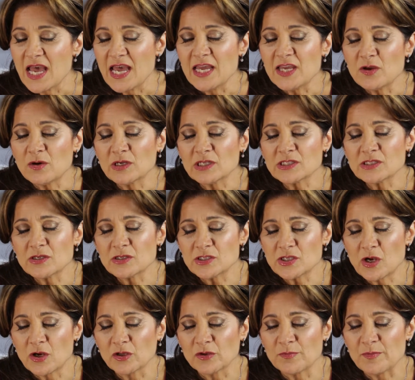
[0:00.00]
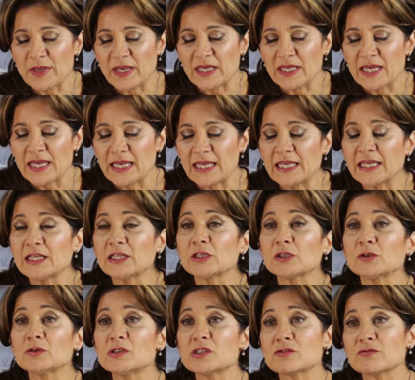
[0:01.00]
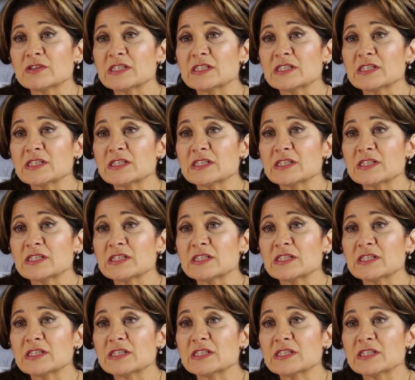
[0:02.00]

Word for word: He also told me he'd lose